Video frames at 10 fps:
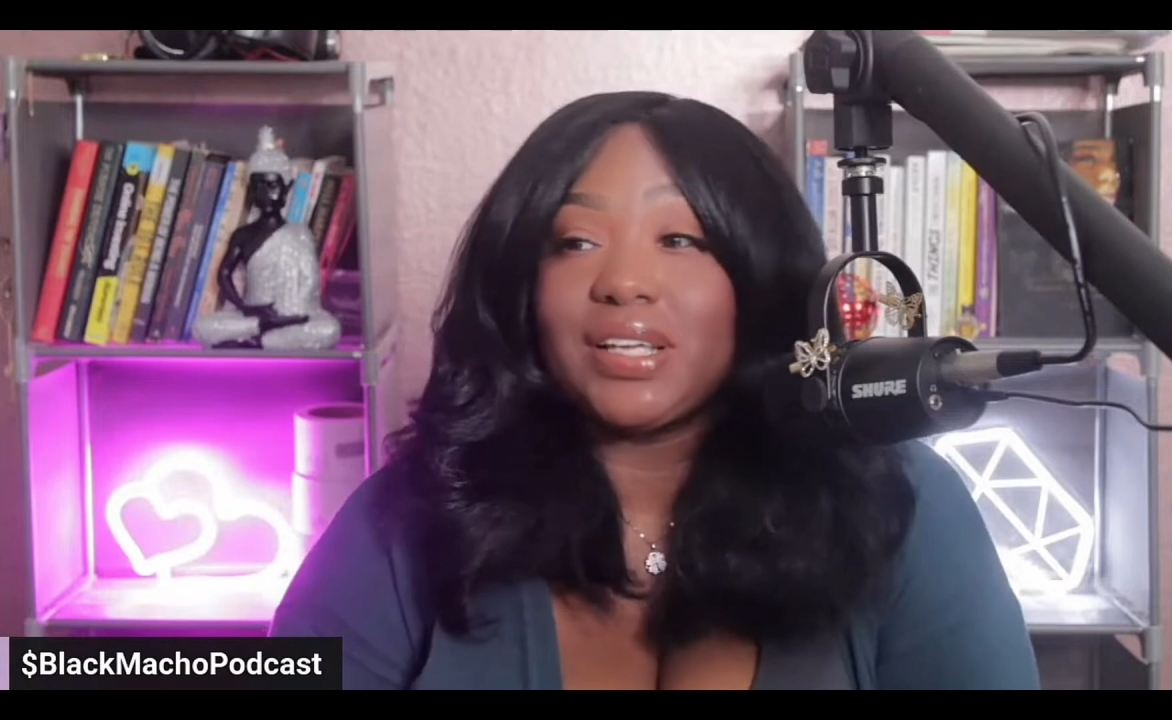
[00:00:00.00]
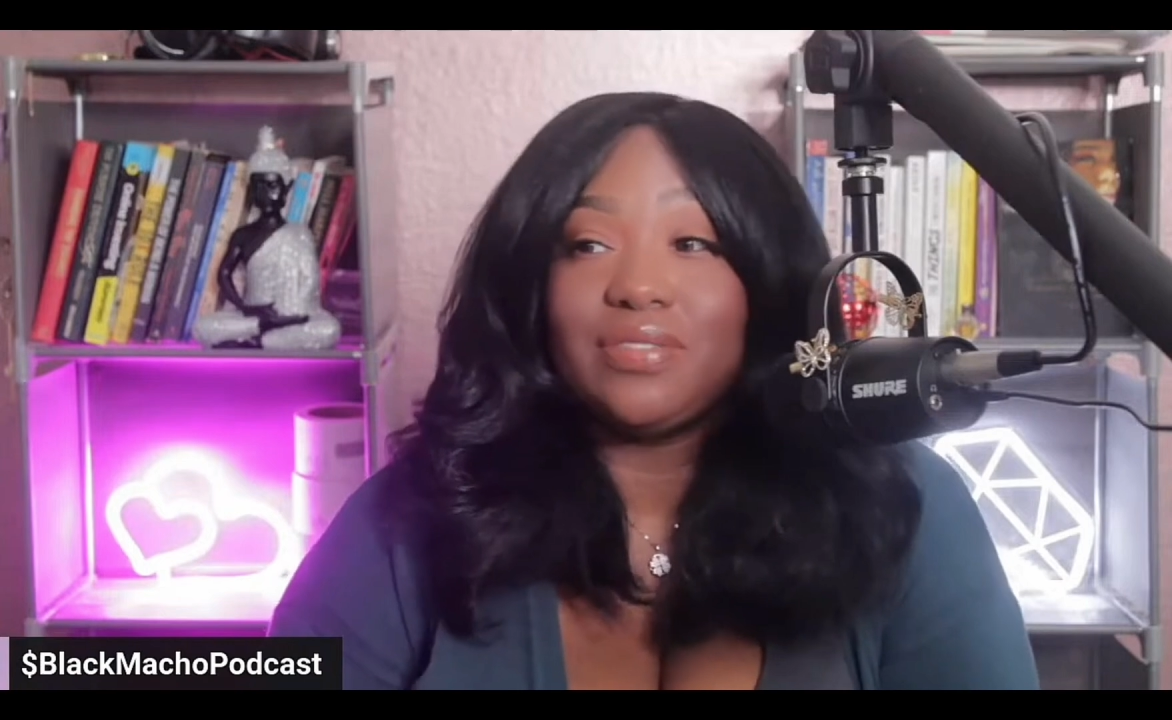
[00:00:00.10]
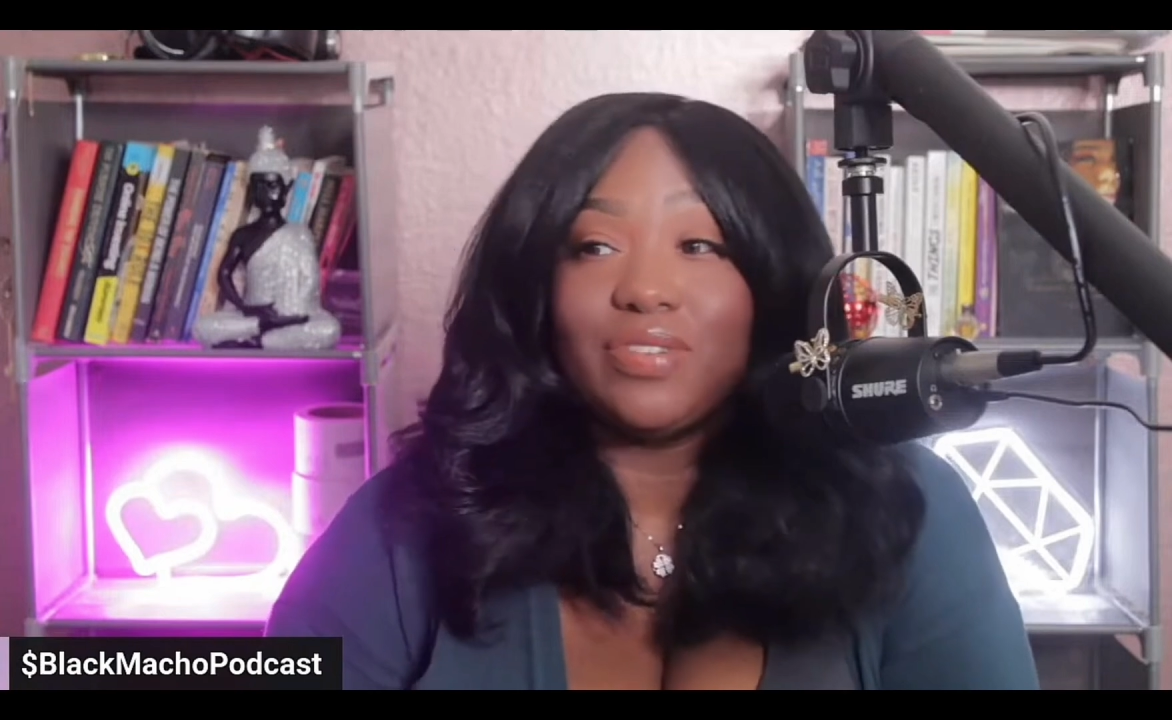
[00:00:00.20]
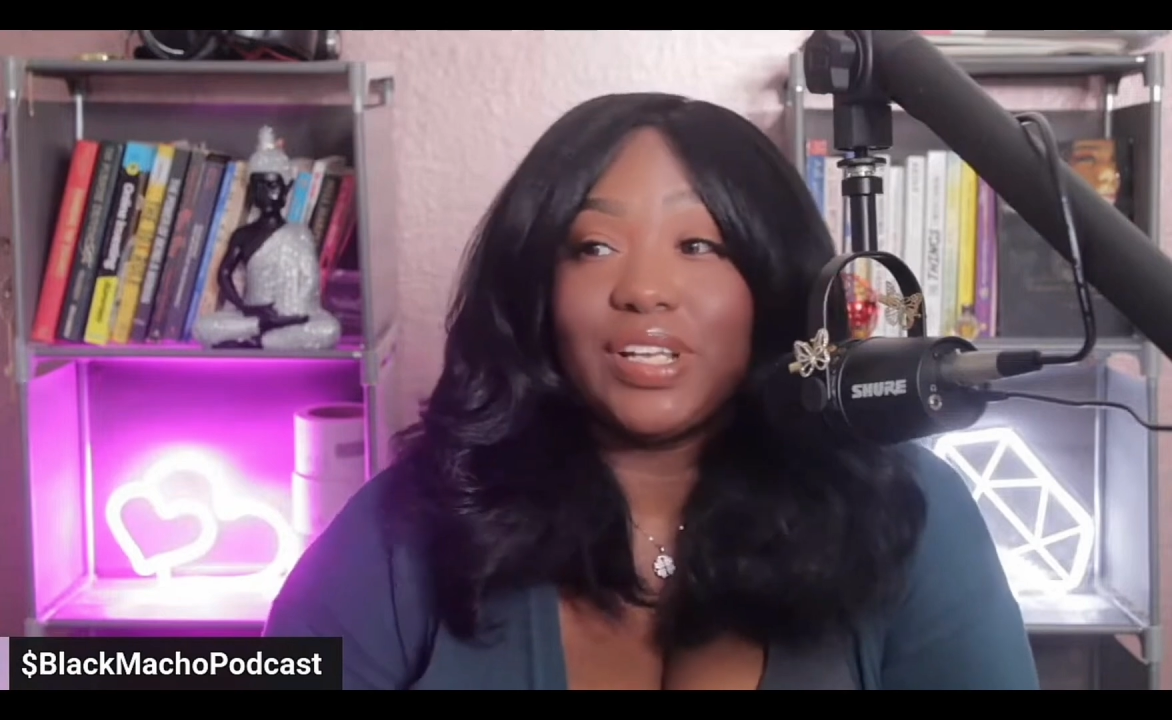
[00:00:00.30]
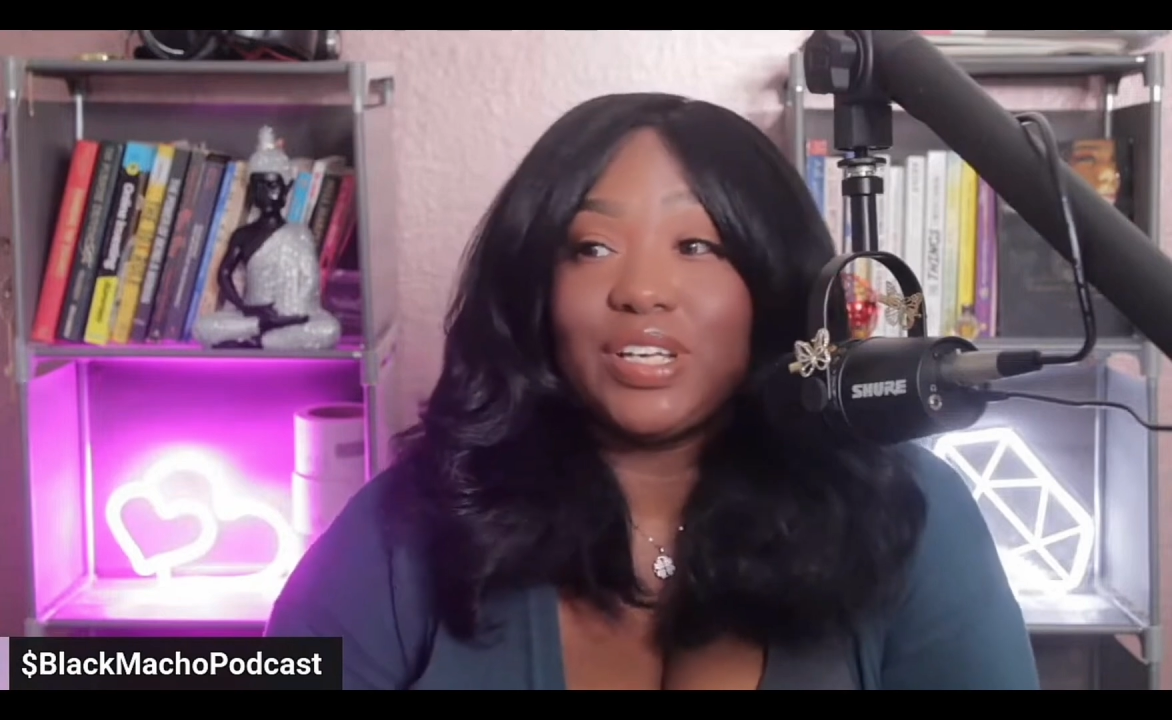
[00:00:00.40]

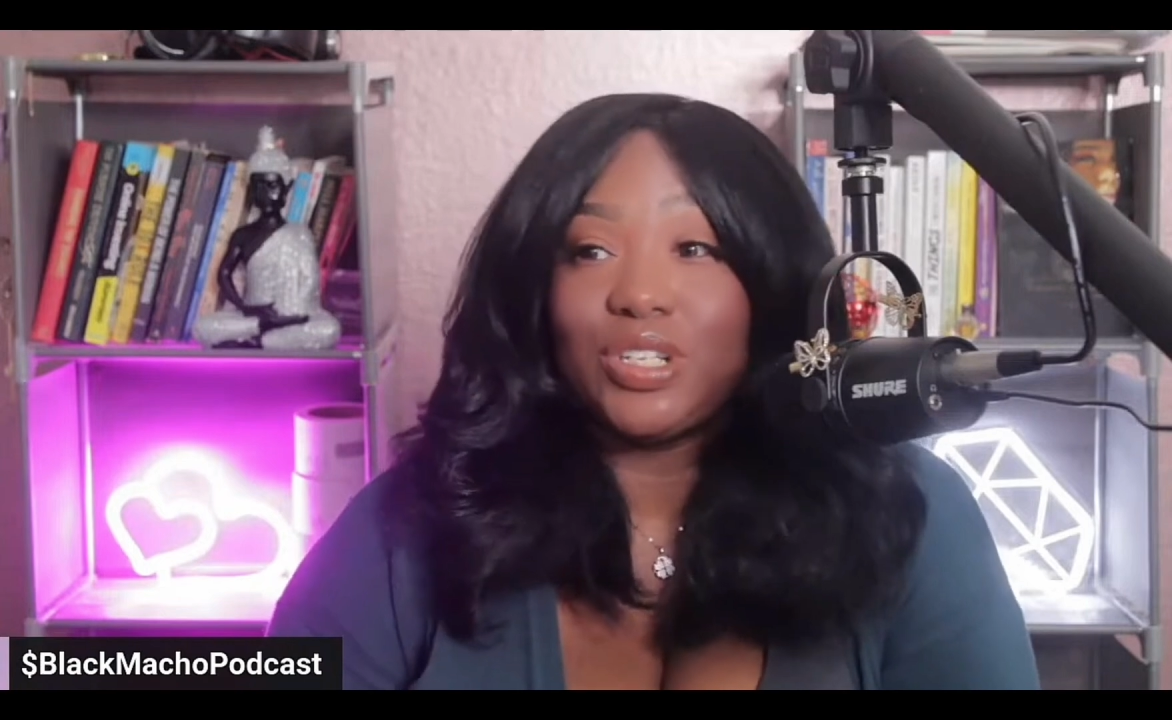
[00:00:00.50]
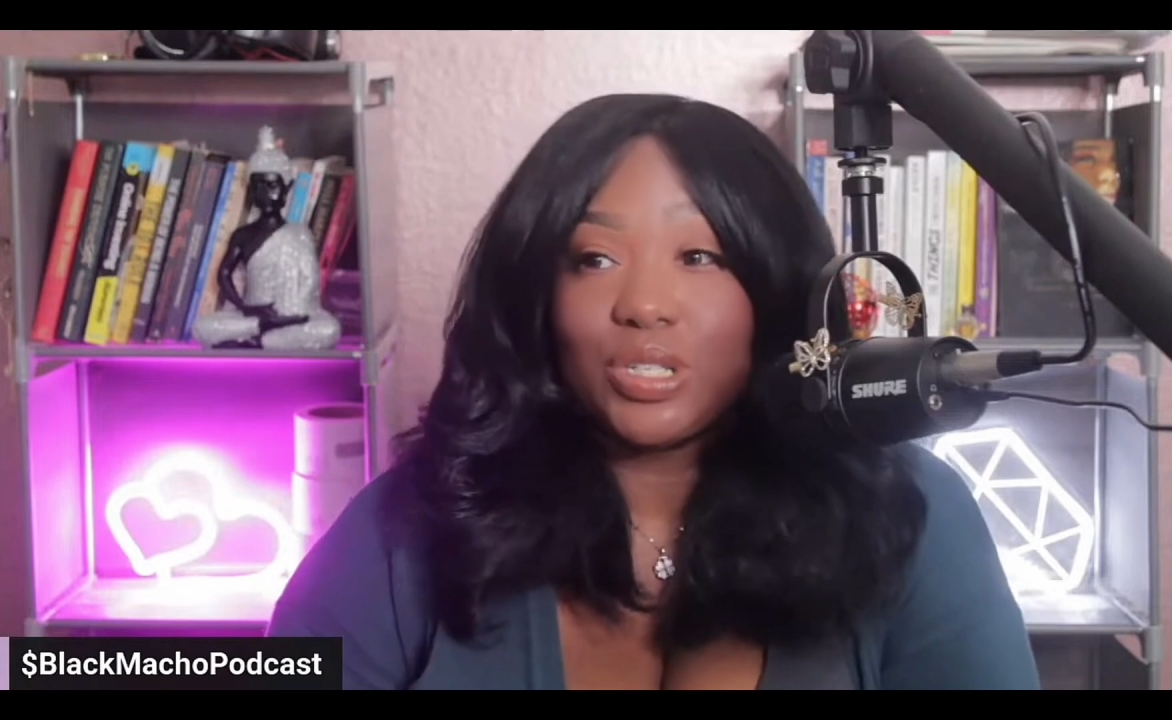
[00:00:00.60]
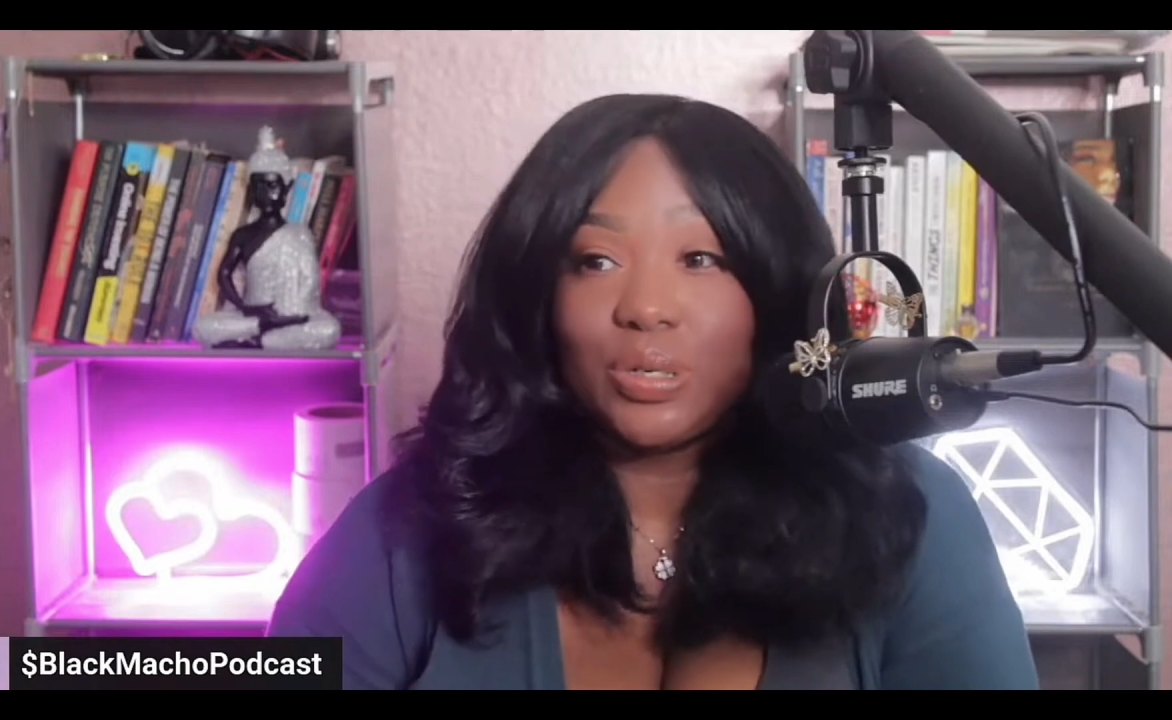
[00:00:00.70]
relationship